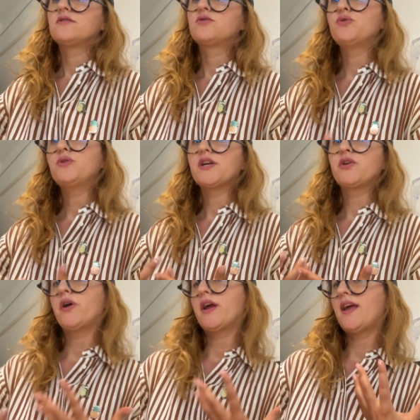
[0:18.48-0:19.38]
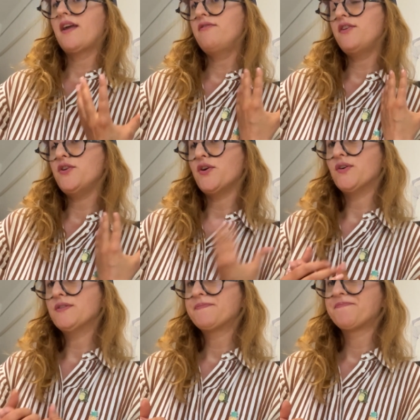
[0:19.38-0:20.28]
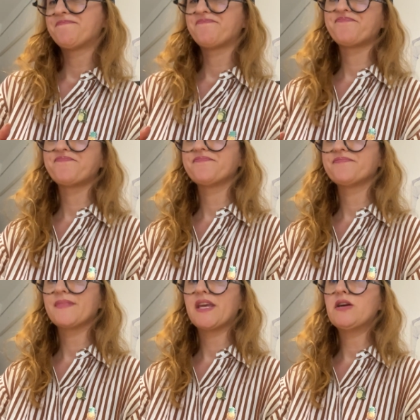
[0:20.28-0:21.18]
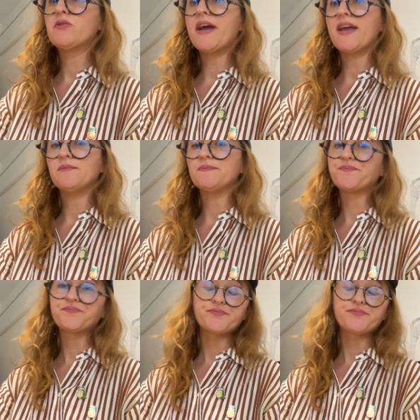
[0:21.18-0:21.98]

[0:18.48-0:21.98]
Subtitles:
do a Q&A video. Here I am.